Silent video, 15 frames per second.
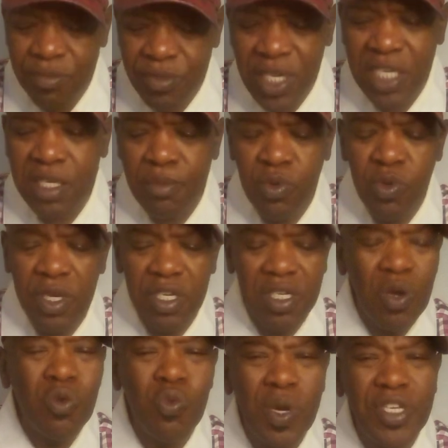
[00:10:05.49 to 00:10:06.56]
That's number one.
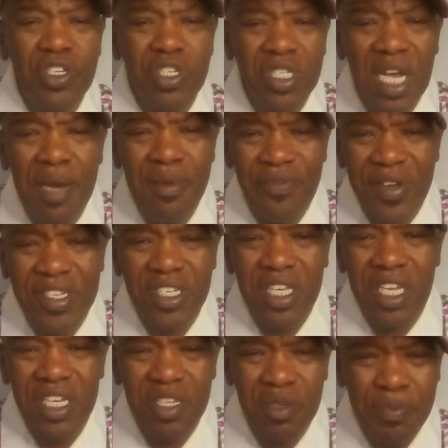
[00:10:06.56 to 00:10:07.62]
Don't waste your time
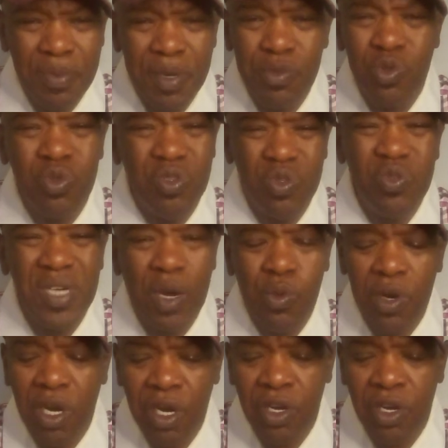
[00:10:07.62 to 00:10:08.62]
investing into people who do not want